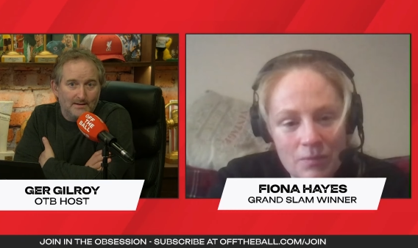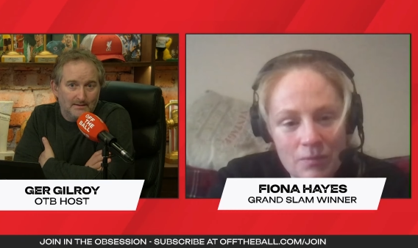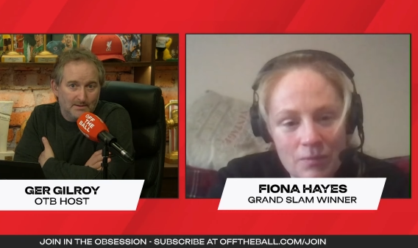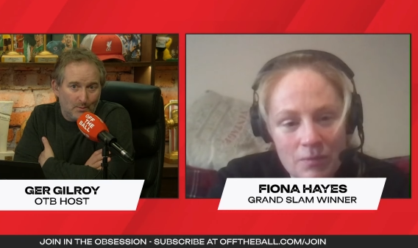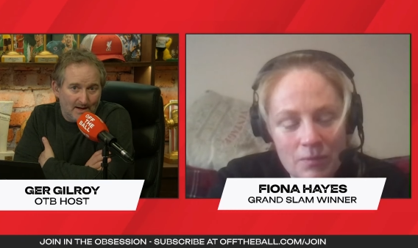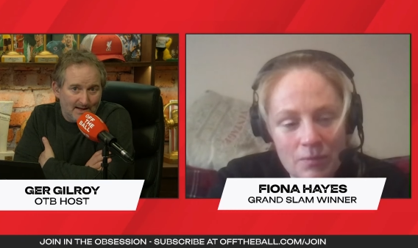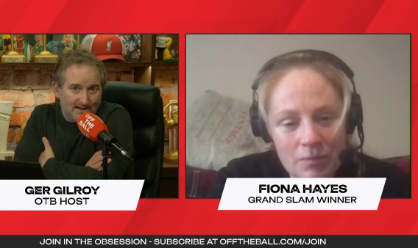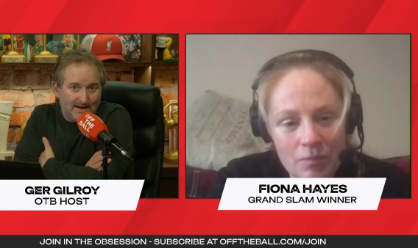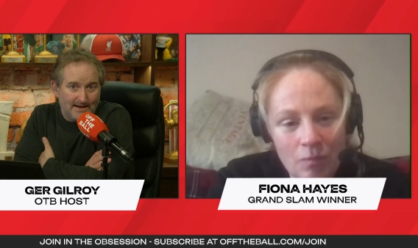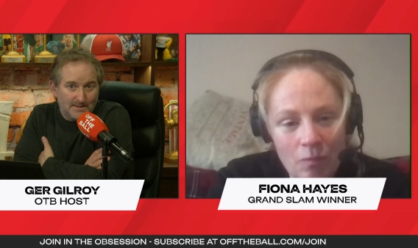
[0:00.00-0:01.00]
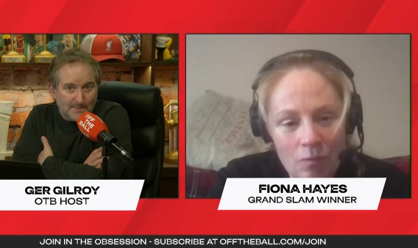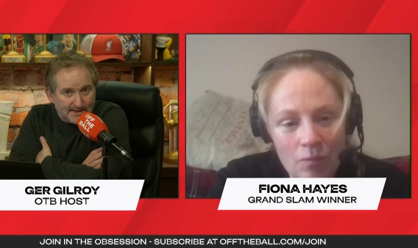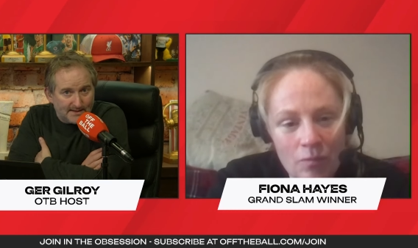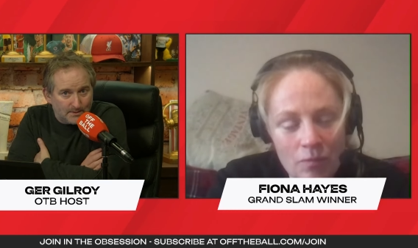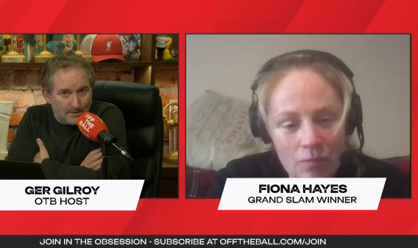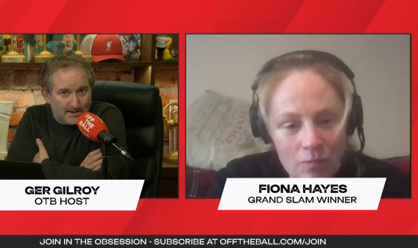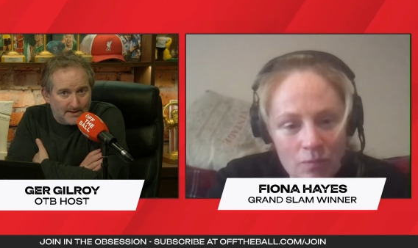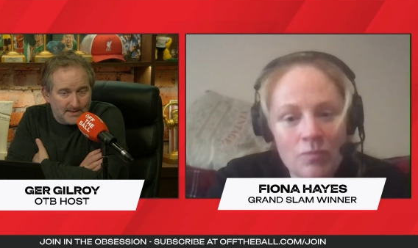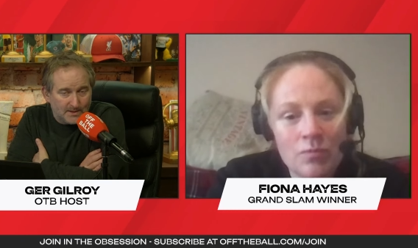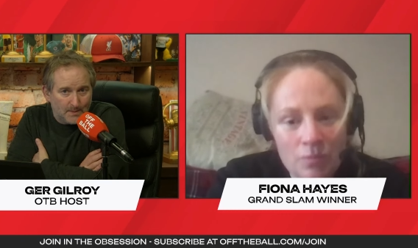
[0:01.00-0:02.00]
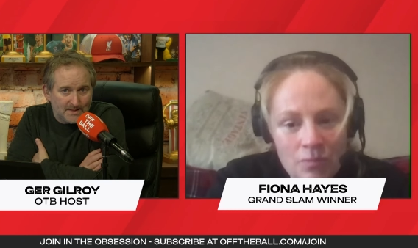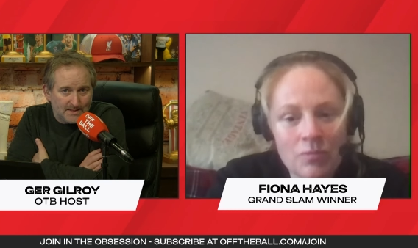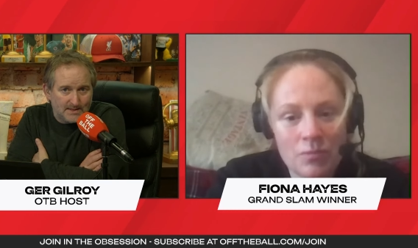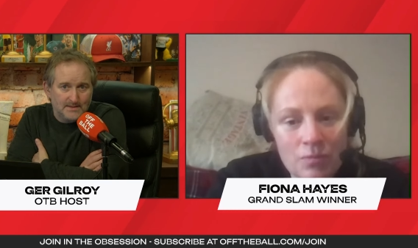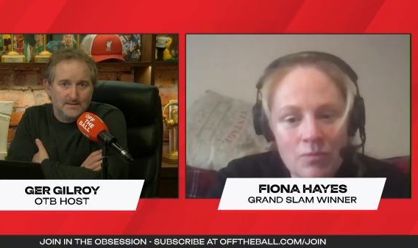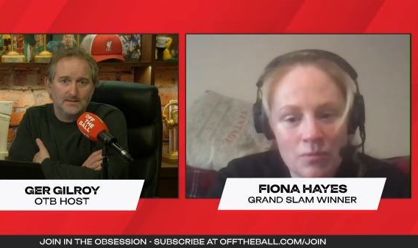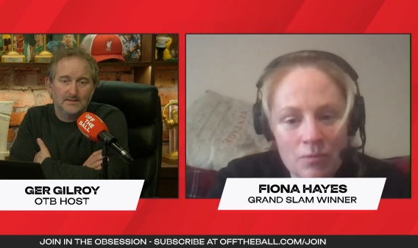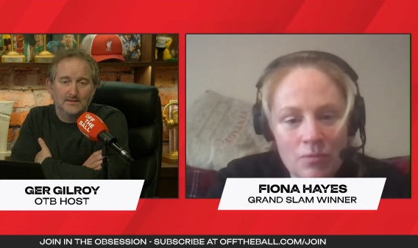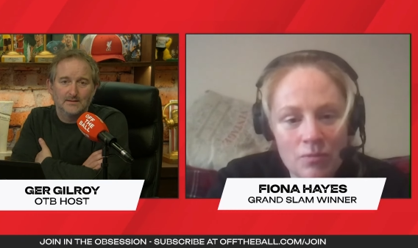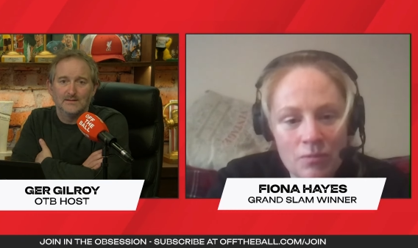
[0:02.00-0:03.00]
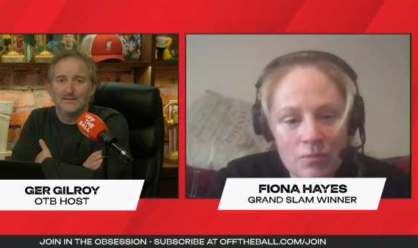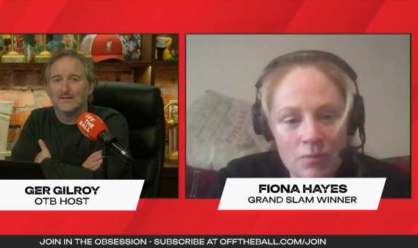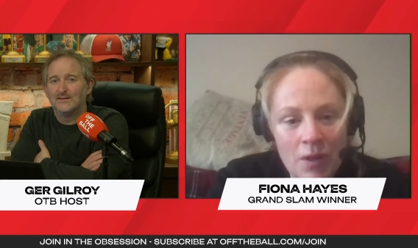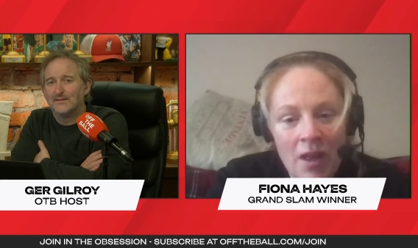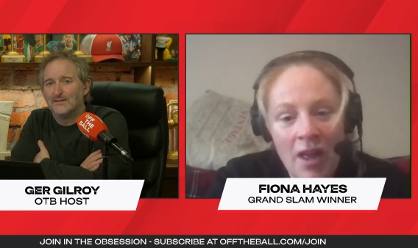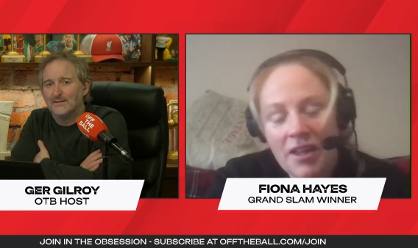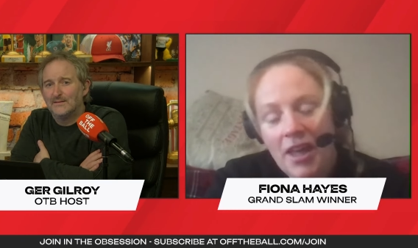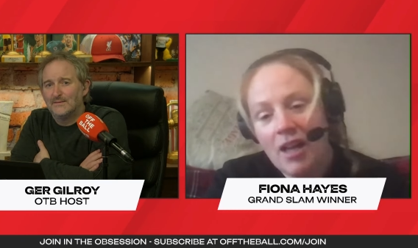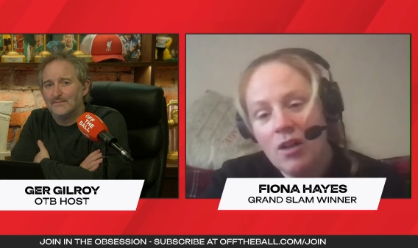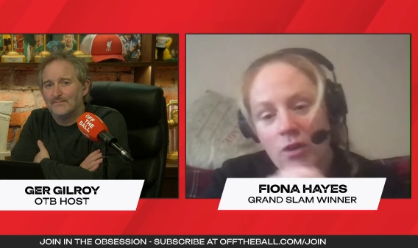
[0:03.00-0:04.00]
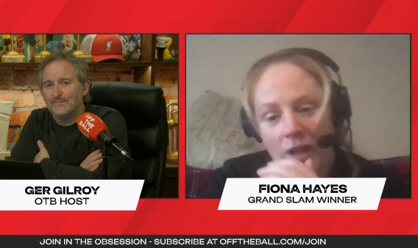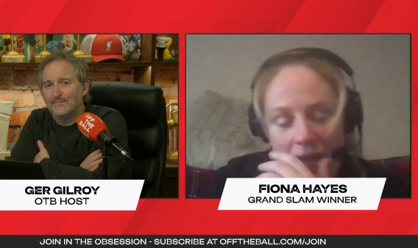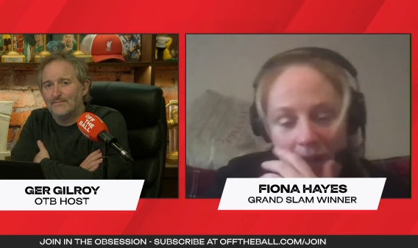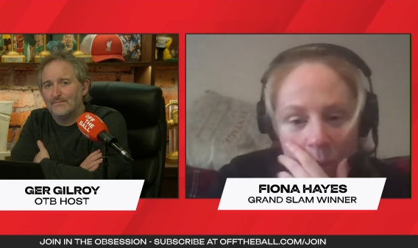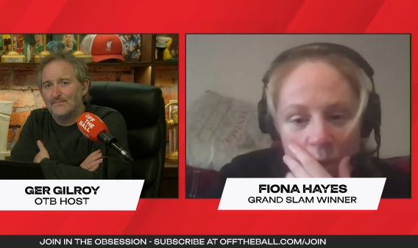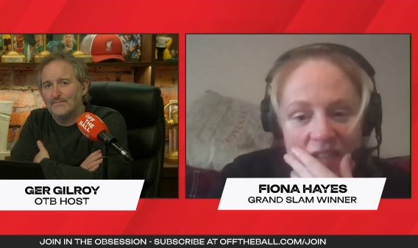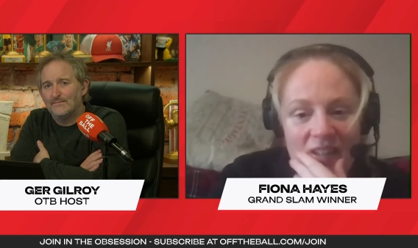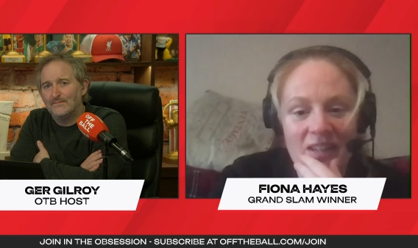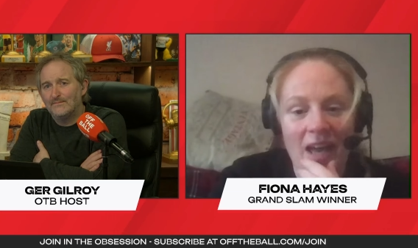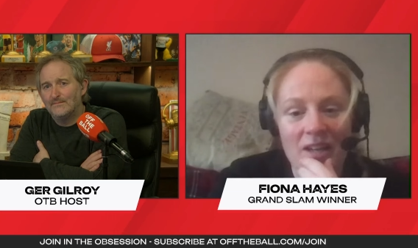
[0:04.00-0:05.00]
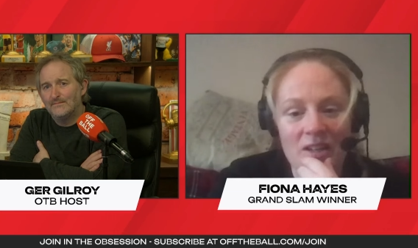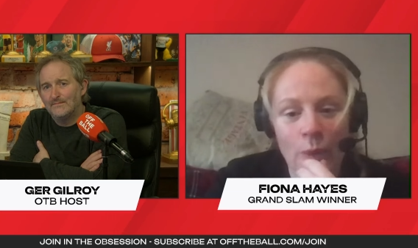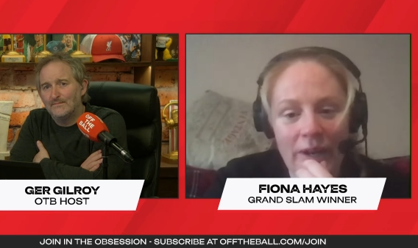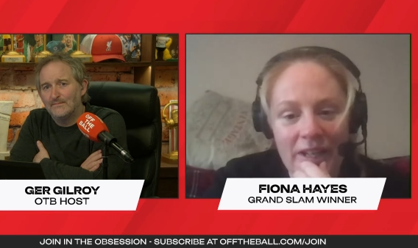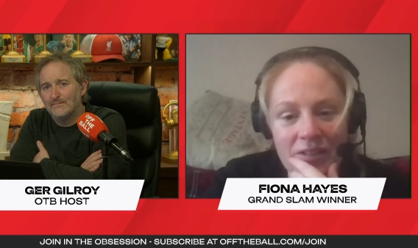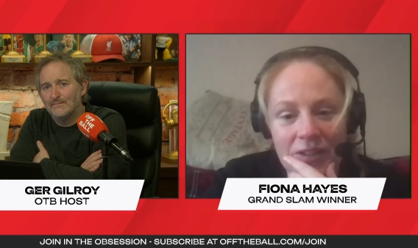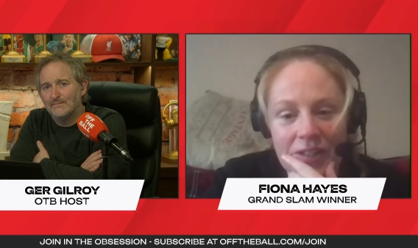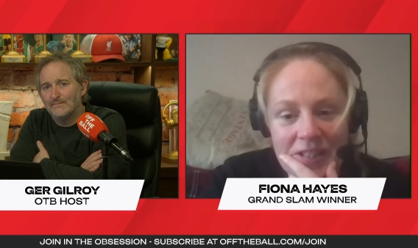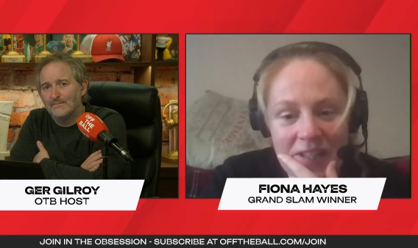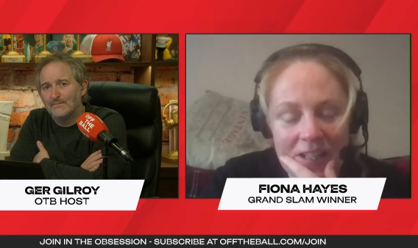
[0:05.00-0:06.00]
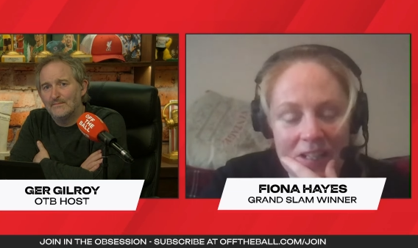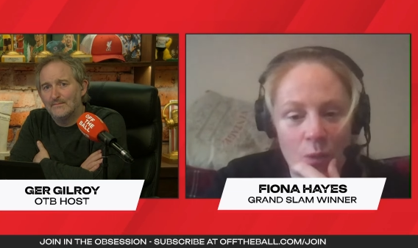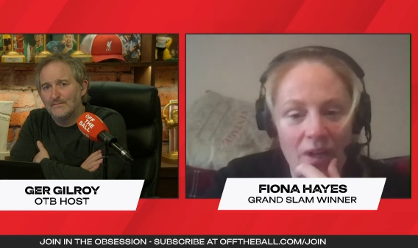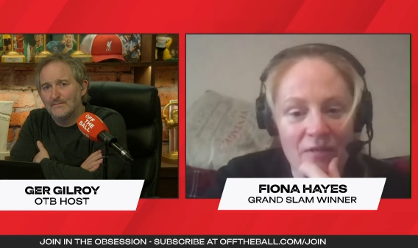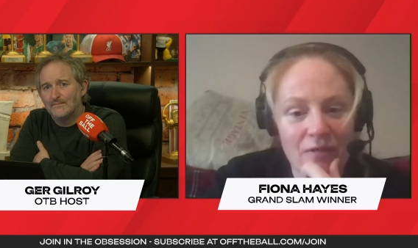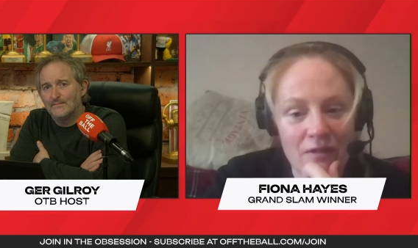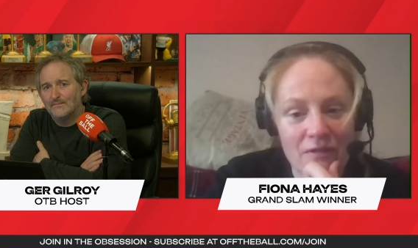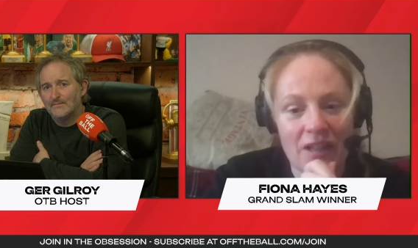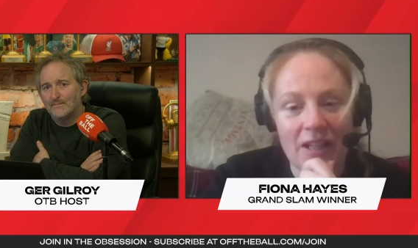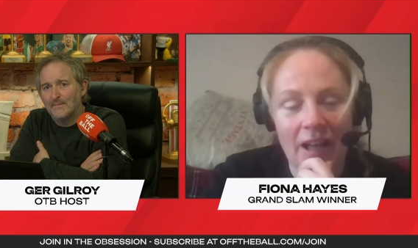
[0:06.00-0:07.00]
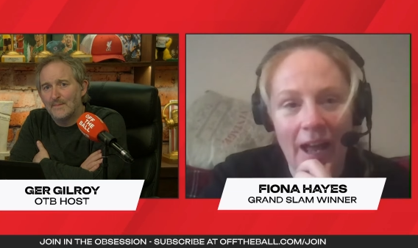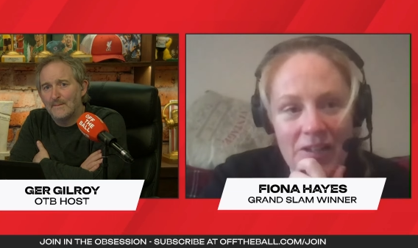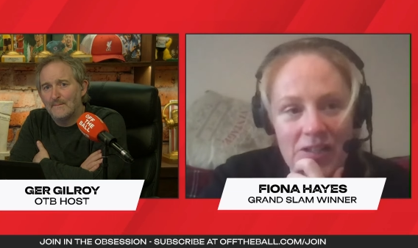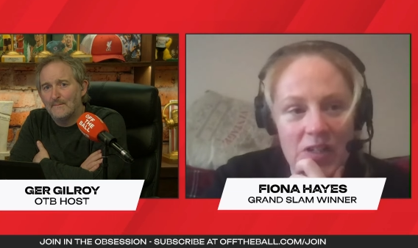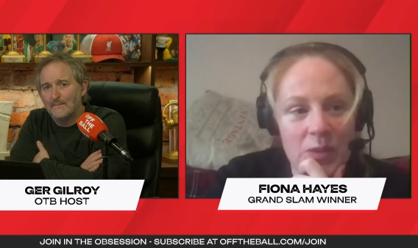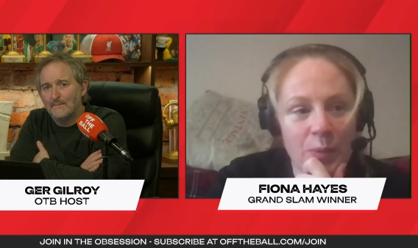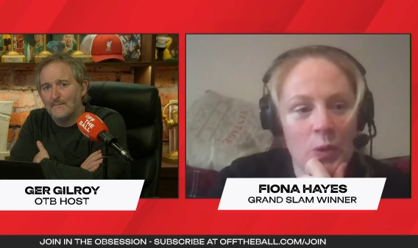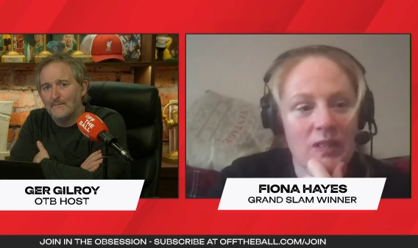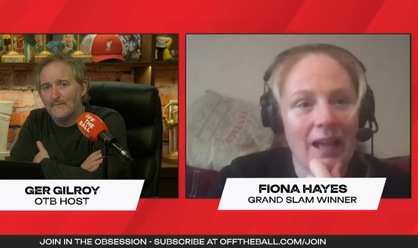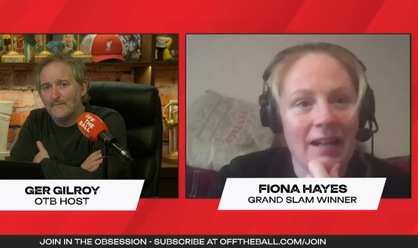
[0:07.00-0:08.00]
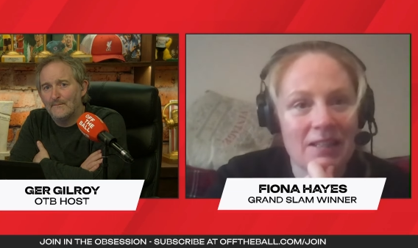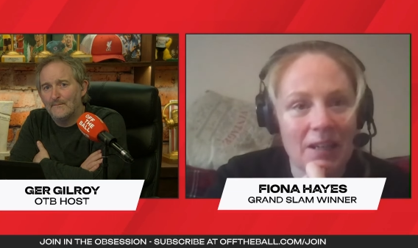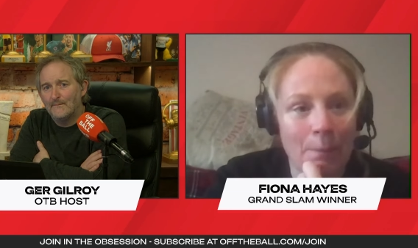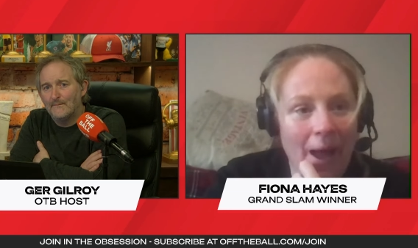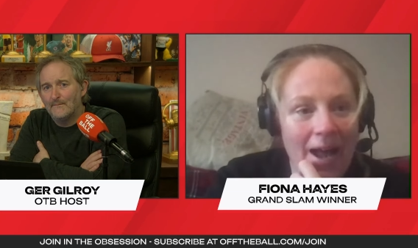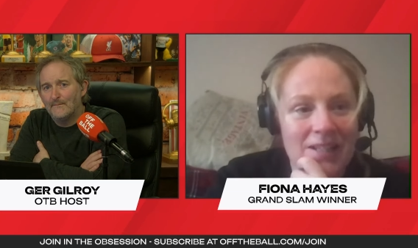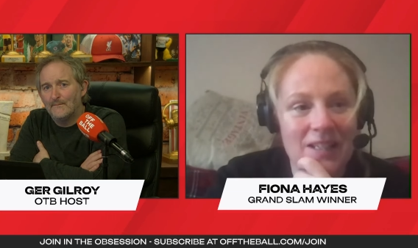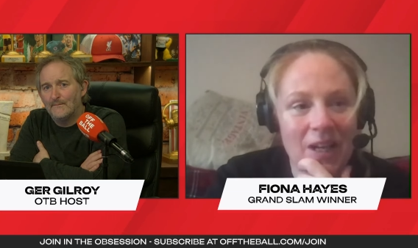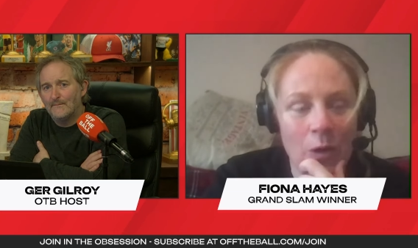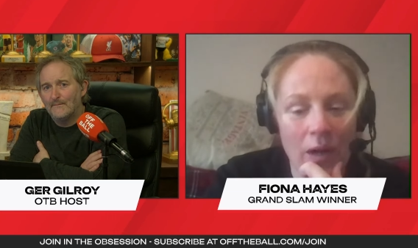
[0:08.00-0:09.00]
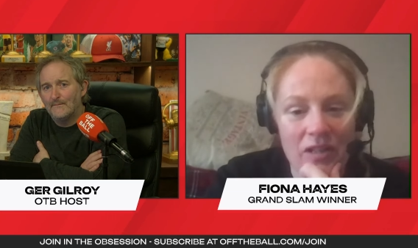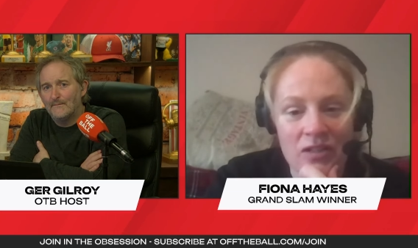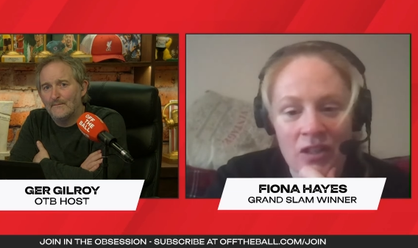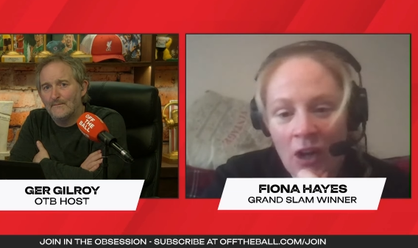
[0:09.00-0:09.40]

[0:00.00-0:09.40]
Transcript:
Speaker 1: to win and expecting to win in some instances.
Speaker 2: Yeah, look, and, and we did that in twenty thirteen and twenty fifteen, and I suppose that's in the past now, and